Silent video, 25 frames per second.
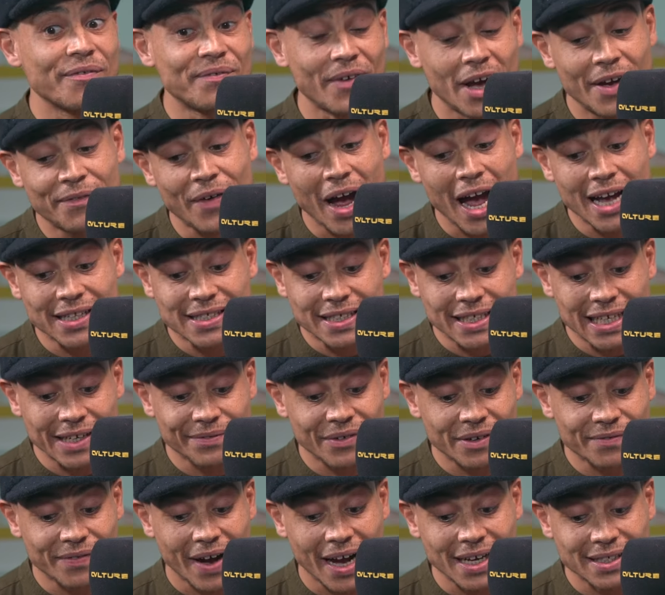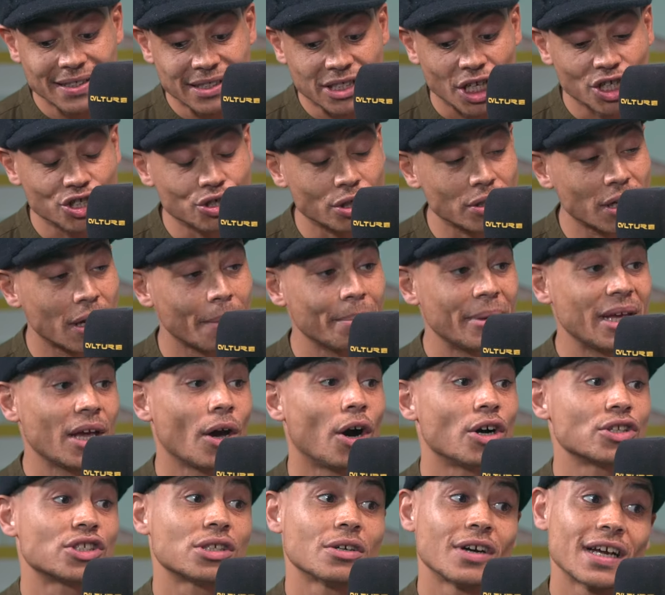But if I had to give advice to a younger me
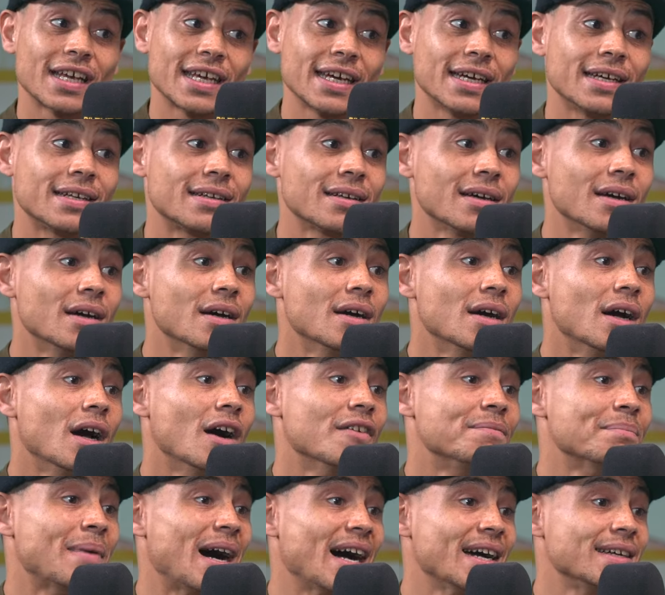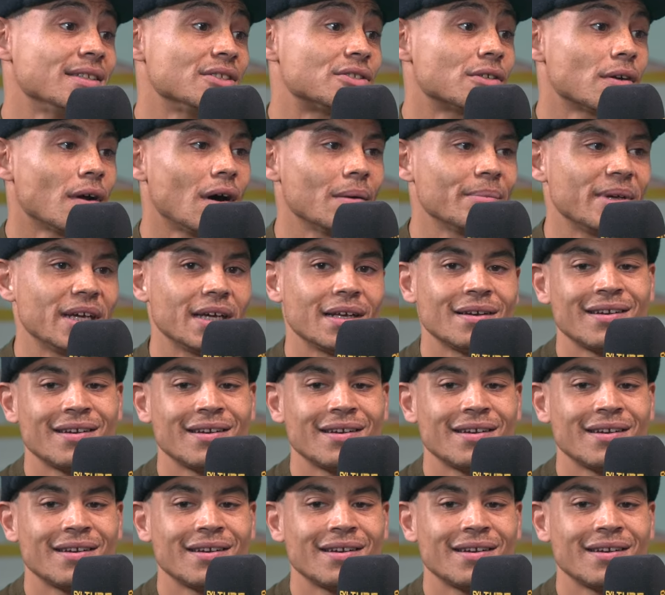or to a kid of mine, do you know what I mean?